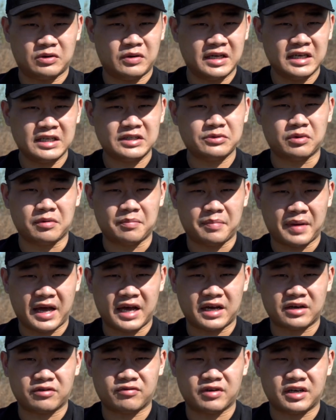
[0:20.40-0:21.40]
I guess we're
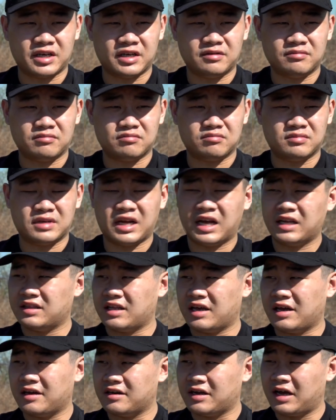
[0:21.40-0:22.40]
back, right? Not
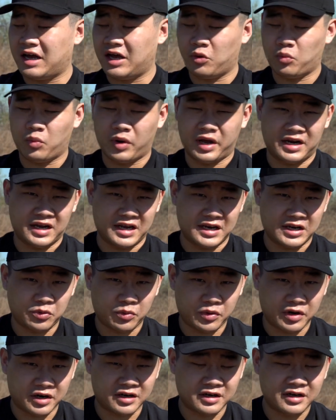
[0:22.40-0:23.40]
that I went
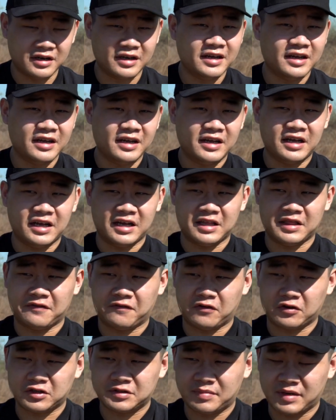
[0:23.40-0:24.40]
anywhere in the
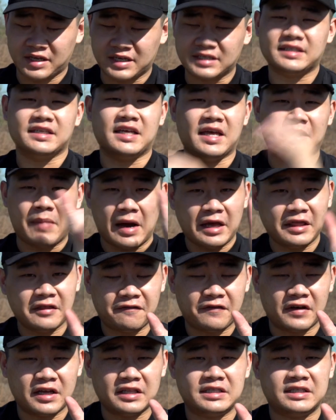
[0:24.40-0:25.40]
first place. In my
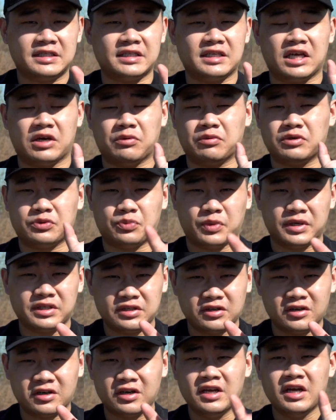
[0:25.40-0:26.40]
defense, it was
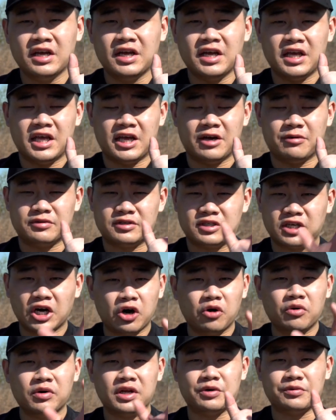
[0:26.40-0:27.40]
winter, it was
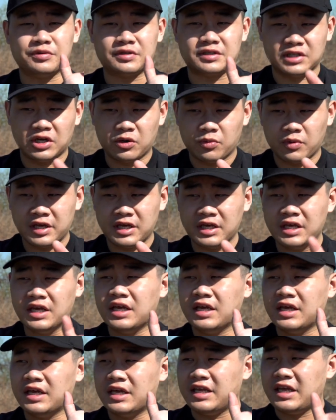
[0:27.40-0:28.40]
cold, it was
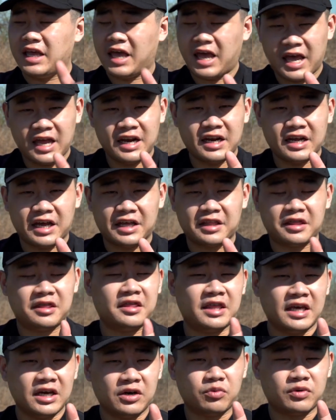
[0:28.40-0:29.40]
snowing, and I
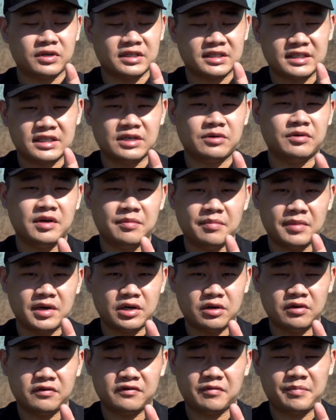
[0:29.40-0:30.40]
think we're still in the
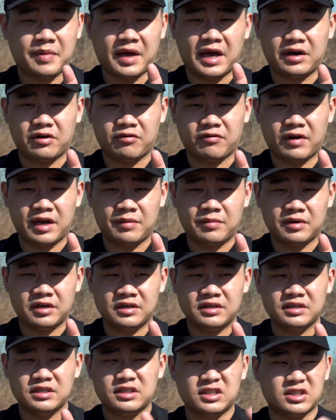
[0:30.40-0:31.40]
middle of a
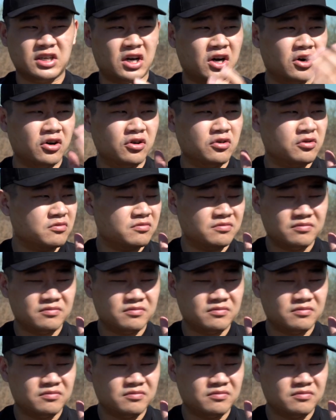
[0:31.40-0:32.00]
panorama, so